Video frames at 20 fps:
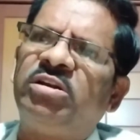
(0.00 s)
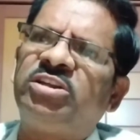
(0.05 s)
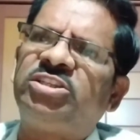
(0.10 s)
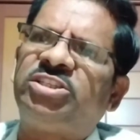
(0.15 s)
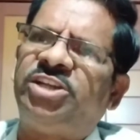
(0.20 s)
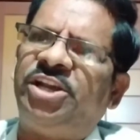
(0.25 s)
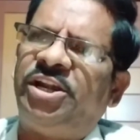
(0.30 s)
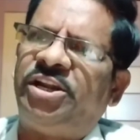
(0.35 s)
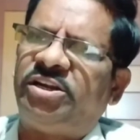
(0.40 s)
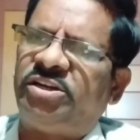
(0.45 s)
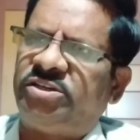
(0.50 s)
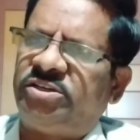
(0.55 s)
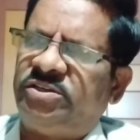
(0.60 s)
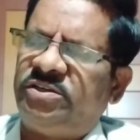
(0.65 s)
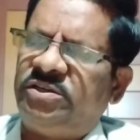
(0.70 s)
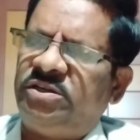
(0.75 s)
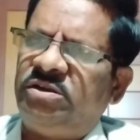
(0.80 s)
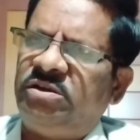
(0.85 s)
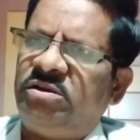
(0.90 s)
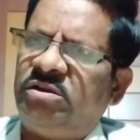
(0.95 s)
state
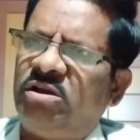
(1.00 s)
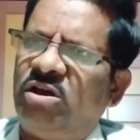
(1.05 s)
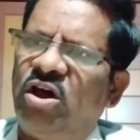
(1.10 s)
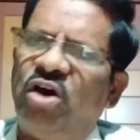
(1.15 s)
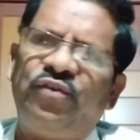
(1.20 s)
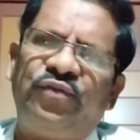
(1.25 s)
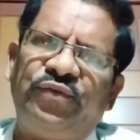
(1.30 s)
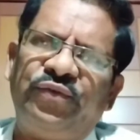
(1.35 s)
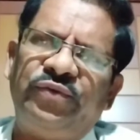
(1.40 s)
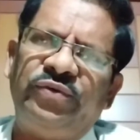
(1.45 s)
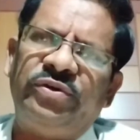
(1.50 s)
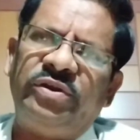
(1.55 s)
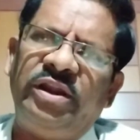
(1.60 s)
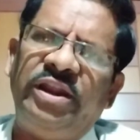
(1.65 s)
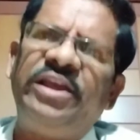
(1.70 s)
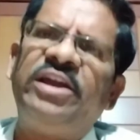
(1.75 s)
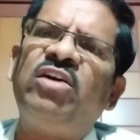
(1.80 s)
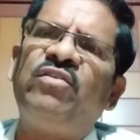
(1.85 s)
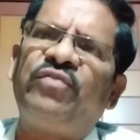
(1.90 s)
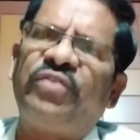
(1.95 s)
of
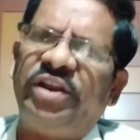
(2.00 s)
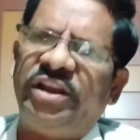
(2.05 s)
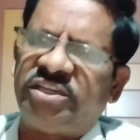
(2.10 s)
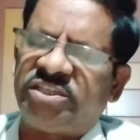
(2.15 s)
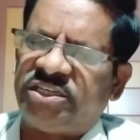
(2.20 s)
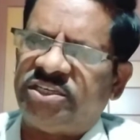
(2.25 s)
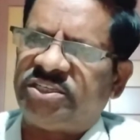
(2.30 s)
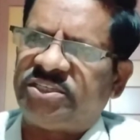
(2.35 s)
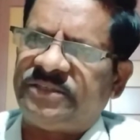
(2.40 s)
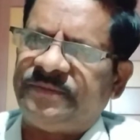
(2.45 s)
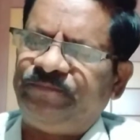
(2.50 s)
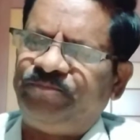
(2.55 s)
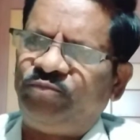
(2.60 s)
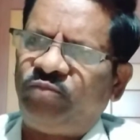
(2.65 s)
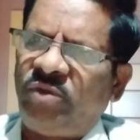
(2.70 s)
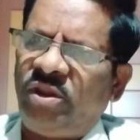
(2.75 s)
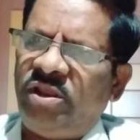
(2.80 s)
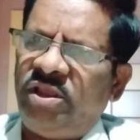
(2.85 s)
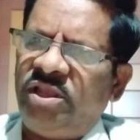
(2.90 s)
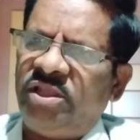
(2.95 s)
League of Nations.
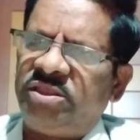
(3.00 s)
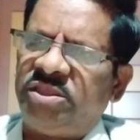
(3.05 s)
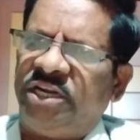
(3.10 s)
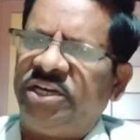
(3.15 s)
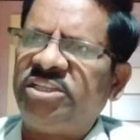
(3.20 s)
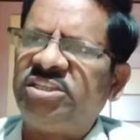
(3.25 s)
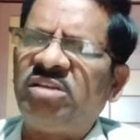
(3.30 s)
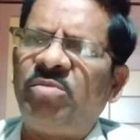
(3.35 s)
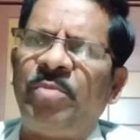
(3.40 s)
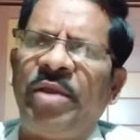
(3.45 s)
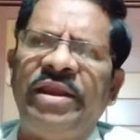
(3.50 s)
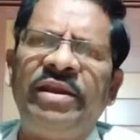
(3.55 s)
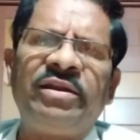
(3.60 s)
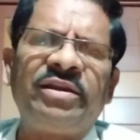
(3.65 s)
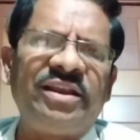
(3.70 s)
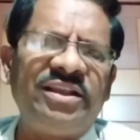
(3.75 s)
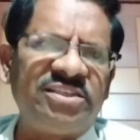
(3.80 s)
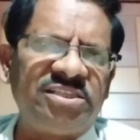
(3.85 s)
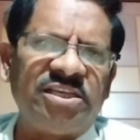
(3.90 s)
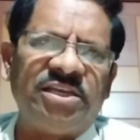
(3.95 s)
That is the main
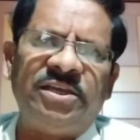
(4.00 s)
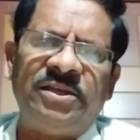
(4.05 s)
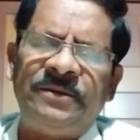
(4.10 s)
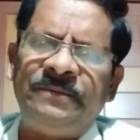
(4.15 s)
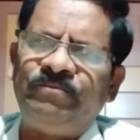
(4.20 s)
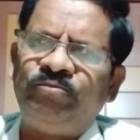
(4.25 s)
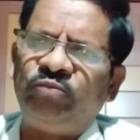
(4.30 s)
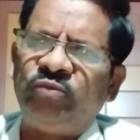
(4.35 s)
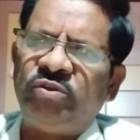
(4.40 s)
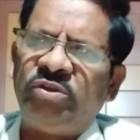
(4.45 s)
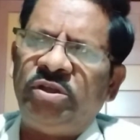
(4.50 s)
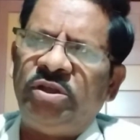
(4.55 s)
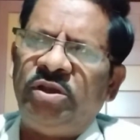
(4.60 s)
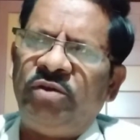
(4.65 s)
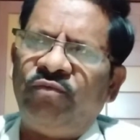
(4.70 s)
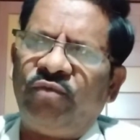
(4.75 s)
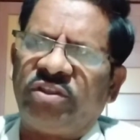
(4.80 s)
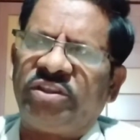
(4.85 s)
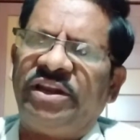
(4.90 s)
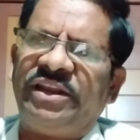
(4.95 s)
reason
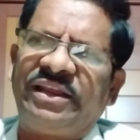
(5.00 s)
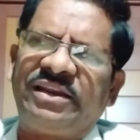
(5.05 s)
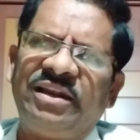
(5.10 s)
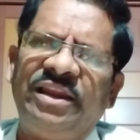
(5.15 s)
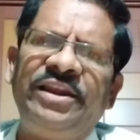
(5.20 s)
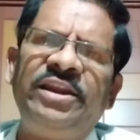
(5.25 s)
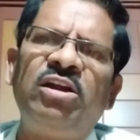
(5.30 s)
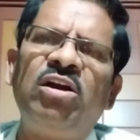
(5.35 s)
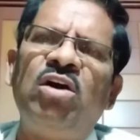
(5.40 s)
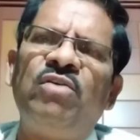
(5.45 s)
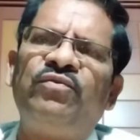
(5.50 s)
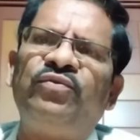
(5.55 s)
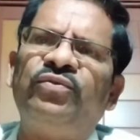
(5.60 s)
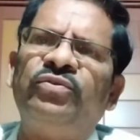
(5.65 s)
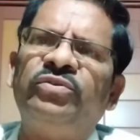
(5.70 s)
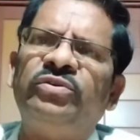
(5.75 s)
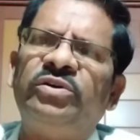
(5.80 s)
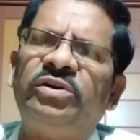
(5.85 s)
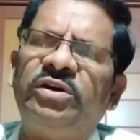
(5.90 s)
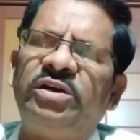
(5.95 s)
for the declining
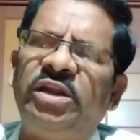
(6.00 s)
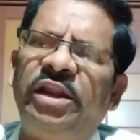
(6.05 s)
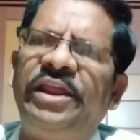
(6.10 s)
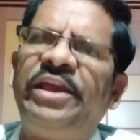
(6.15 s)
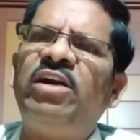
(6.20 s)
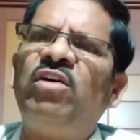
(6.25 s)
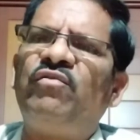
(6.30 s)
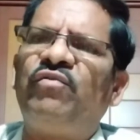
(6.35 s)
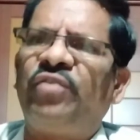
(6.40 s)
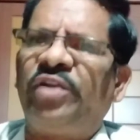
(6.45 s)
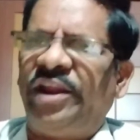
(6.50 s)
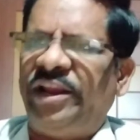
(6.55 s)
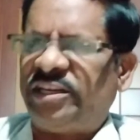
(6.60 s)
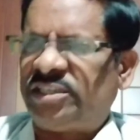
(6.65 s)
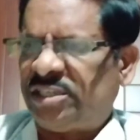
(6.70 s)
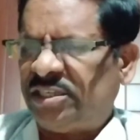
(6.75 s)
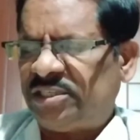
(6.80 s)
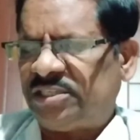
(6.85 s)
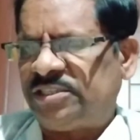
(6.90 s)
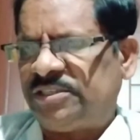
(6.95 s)
of League of
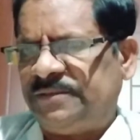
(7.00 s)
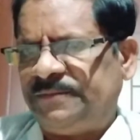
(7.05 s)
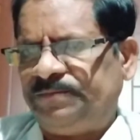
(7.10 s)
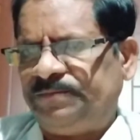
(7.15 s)
Nations.